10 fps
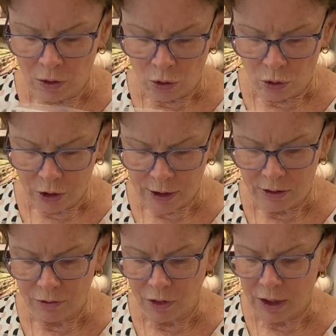all kinds
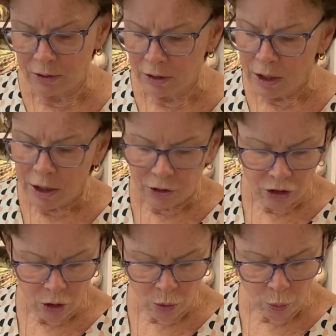of things.
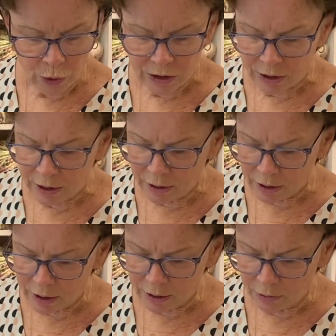So we did it
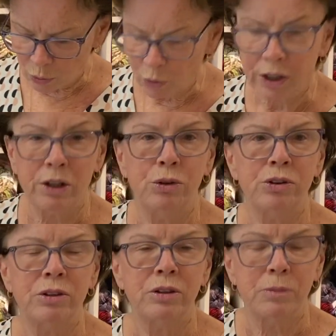in
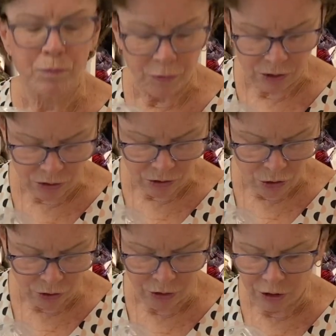Rios. This is
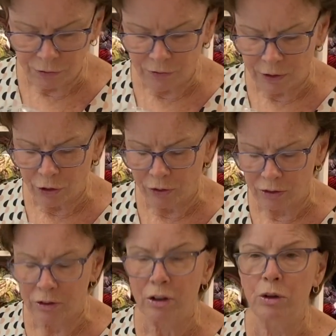called Teal Feather, this
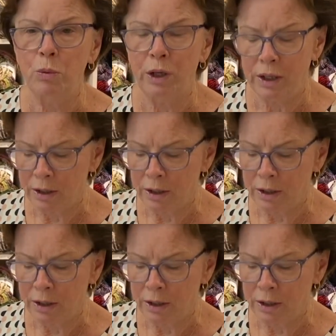colorway.